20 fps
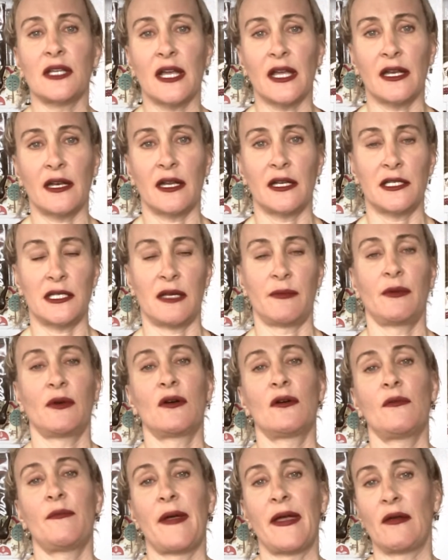in a
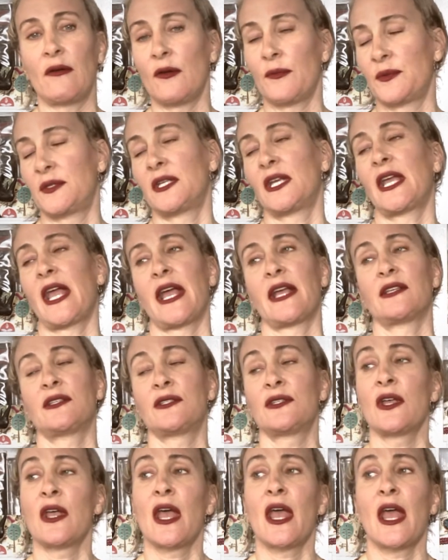typical bankruptcy
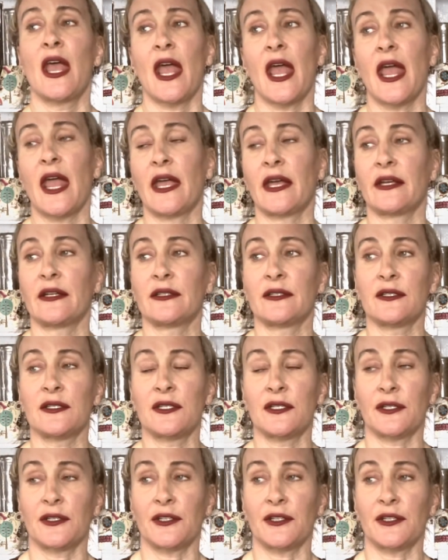case, and